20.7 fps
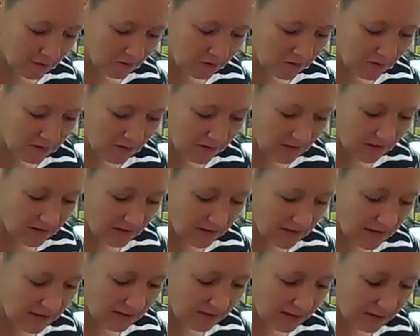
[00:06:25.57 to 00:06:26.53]
Just this
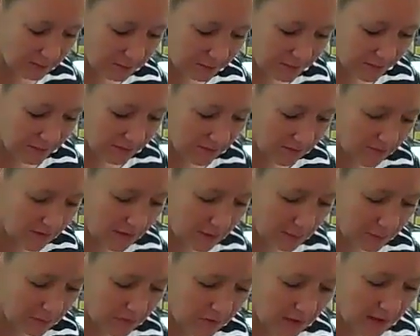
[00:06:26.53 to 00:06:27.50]
easy.
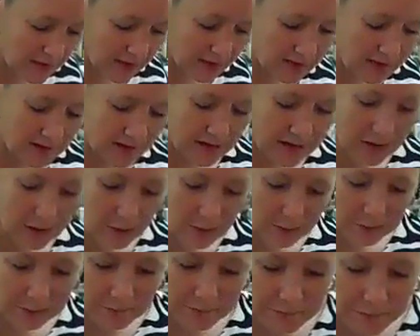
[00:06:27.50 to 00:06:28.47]
Seam side
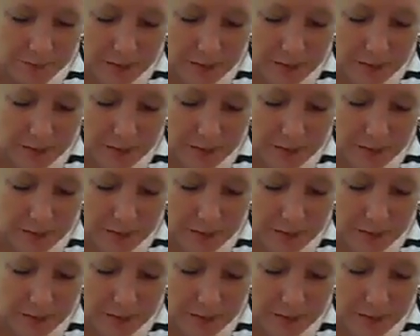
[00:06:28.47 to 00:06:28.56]
down.